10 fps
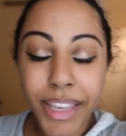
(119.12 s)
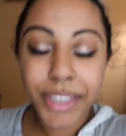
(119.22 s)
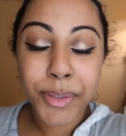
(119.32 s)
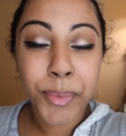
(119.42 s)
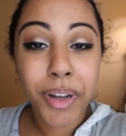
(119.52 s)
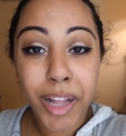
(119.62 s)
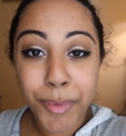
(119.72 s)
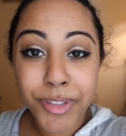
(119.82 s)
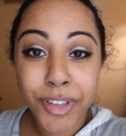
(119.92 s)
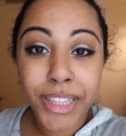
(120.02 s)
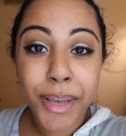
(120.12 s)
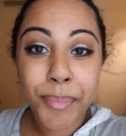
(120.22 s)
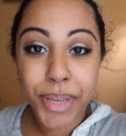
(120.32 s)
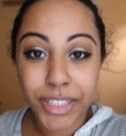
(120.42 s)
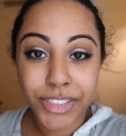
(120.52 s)
and while I was on that
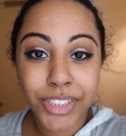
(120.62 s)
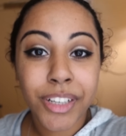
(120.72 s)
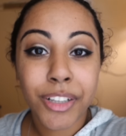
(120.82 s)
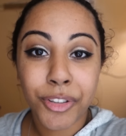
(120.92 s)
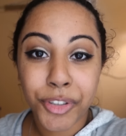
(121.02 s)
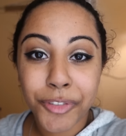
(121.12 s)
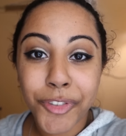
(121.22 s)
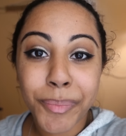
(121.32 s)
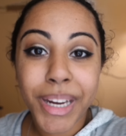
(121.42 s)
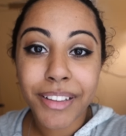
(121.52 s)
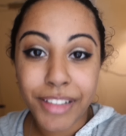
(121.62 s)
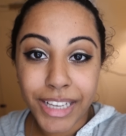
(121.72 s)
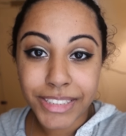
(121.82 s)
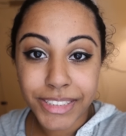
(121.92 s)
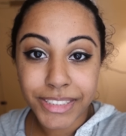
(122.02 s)
bench looking for my
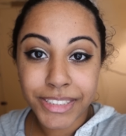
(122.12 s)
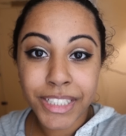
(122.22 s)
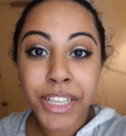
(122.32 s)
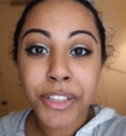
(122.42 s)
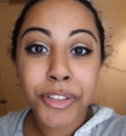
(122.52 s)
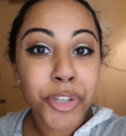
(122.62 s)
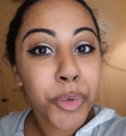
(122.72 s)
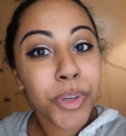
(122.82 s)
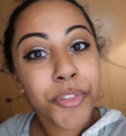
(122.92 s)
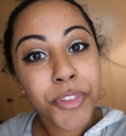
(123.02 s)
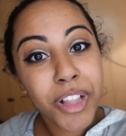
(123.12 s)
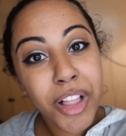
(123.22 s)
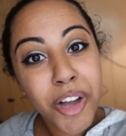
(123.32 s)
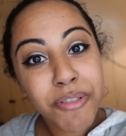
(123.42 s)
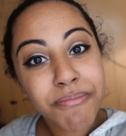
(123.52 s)
glasses, you know what fell
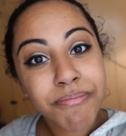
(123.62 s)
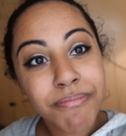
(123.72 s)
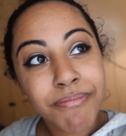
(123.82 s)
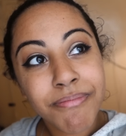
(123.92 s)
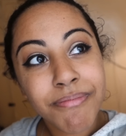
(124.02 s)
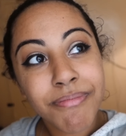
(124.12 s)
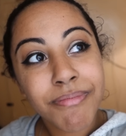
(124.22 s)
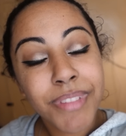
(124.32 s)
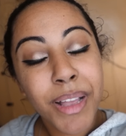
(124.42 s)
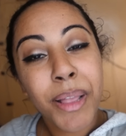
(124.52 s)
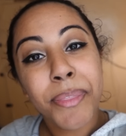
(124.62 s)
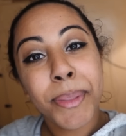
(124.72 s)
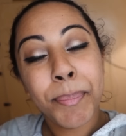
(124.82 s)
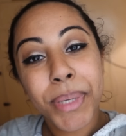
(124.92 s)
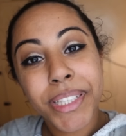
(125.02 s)
out?
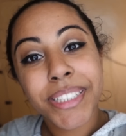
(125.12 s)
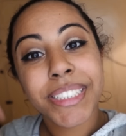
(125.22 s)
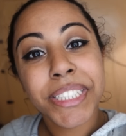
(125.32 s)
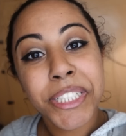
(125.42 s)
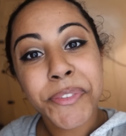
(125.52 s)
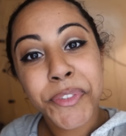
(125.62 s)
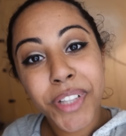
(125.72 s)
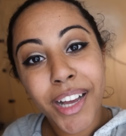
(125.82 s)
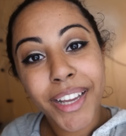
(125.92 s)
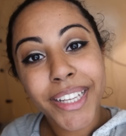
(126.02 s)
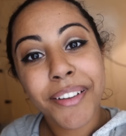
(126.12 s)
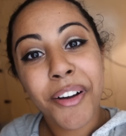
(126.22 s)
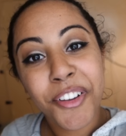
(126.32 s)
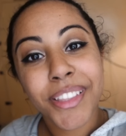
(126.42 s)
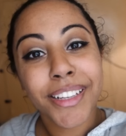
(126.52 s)
The biggest evil eye
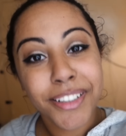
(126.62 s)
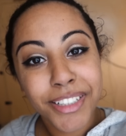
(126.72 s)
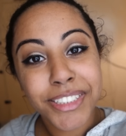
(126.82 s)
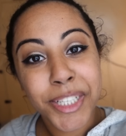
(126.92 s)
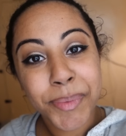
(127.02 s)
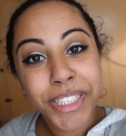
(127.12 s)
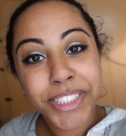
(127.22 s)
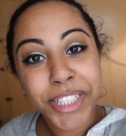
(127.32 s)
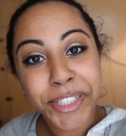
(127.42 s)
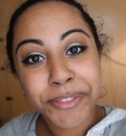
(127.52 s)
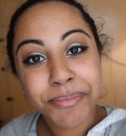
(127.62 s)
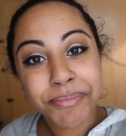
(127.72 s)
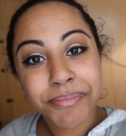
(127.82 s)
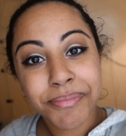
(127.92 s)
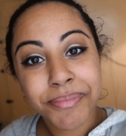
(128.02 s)
on that goddamn keychain.
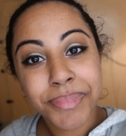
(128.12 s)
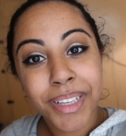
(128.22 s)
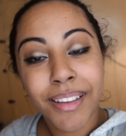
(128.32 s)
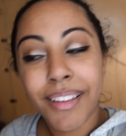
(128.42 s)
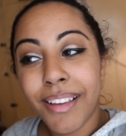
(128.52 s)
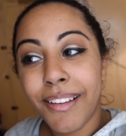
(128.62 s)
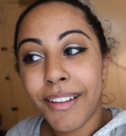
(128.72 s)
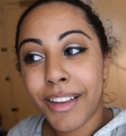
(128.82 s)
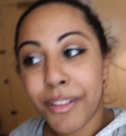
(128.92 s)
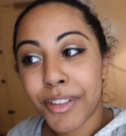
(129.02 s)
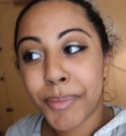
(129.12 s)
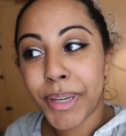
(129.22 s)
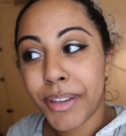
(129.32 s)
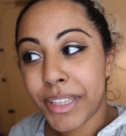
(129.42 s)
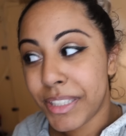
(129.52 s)
And I look at my
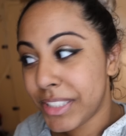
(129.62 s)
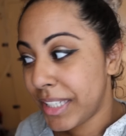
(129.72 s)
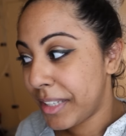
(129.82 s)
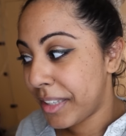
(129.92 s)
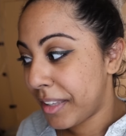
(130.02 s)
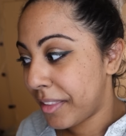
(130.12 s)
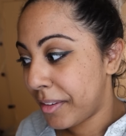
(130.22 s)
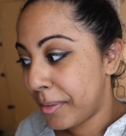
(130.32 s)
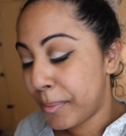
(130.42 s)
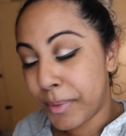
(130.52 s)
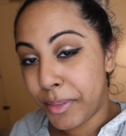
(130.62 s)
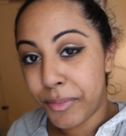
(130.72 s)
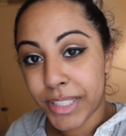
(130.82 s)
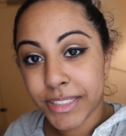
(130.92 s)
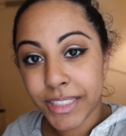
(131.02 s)
keychain like the with the
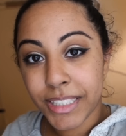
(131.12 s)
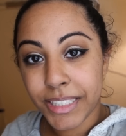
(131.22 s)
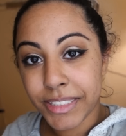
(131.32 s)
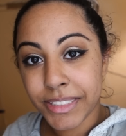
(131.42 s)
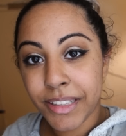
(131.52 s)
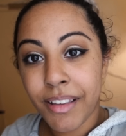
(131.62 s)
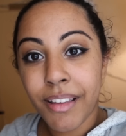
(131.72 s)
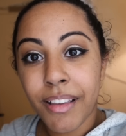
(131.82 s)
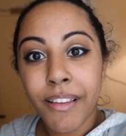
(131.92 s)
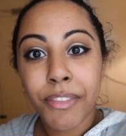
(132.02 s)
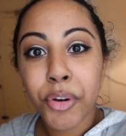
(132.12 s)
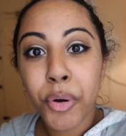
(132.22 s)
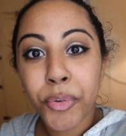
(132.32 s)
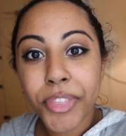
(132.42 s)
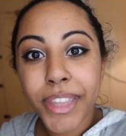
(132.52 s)
rest of the keys, the
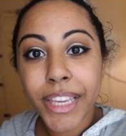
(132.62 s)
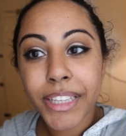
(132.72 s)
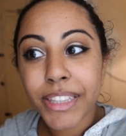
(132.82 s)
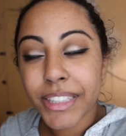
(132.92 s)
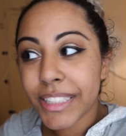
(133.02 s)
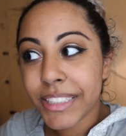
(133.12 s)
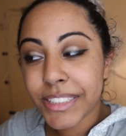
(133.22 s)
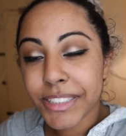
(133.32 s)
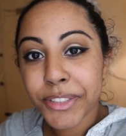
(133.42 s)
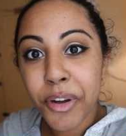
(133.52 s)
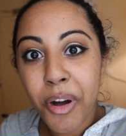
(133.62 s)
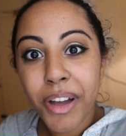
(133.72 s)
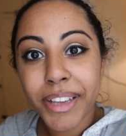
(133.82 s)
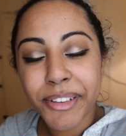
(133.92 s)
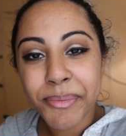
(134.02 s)
whole thing is just
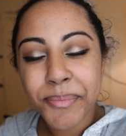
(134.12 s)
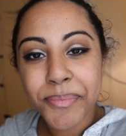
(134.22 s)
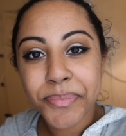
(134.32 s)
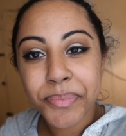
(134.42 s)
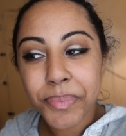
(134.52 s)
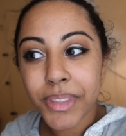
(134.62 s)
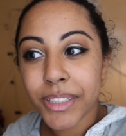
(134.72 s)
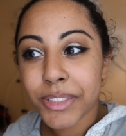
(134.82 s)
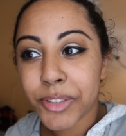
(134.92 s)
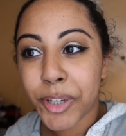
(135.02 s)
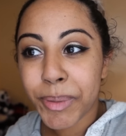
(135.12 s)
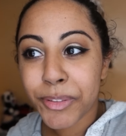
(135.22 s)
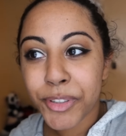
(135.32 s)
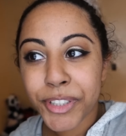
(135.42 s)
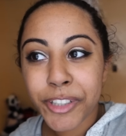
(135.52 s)
gone. So I'm like
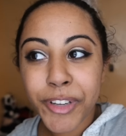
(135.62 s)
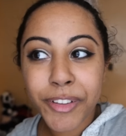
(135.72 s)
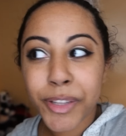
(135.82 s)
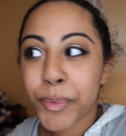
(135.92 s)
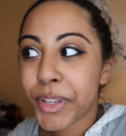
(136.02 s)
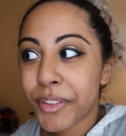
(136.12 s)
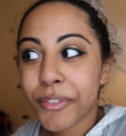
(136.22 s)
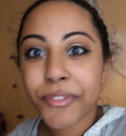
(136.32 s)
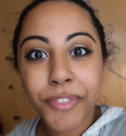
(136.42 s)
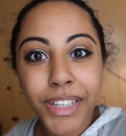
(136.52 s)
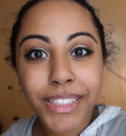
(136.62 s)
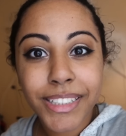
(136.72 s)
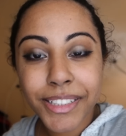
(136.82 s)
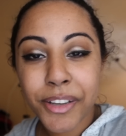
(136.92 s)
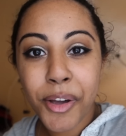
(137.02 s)
looking around like where the fuck
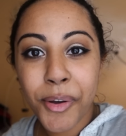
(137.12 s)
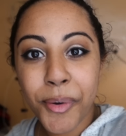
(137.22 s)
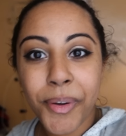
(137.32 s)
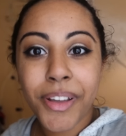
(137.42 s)
did it go?